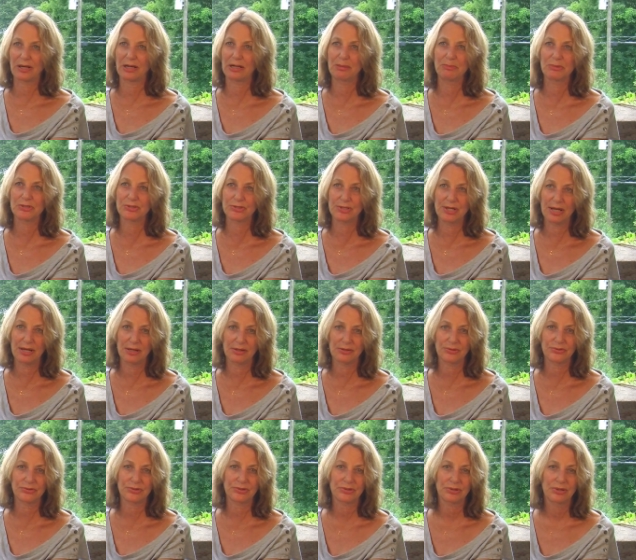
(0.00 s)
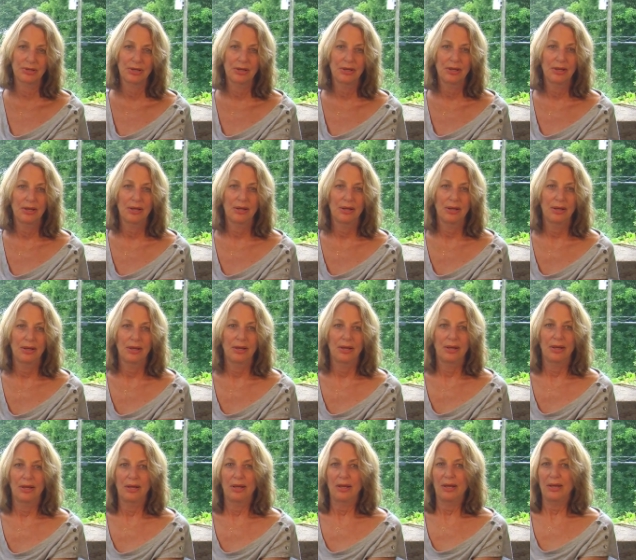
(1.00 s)
any mistakes.
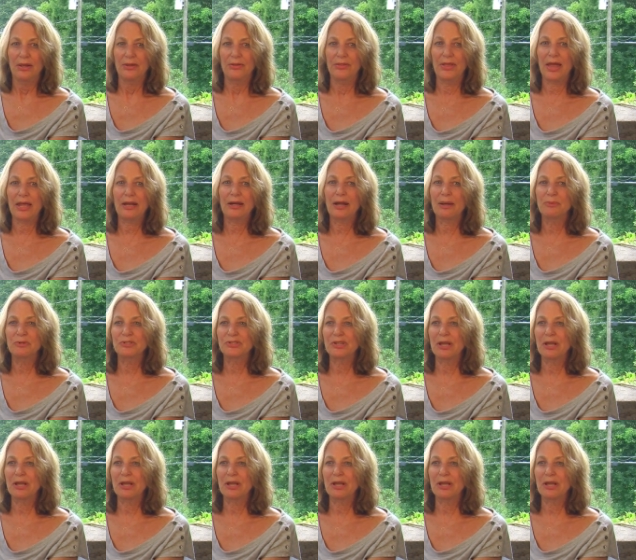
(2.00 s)
Then I was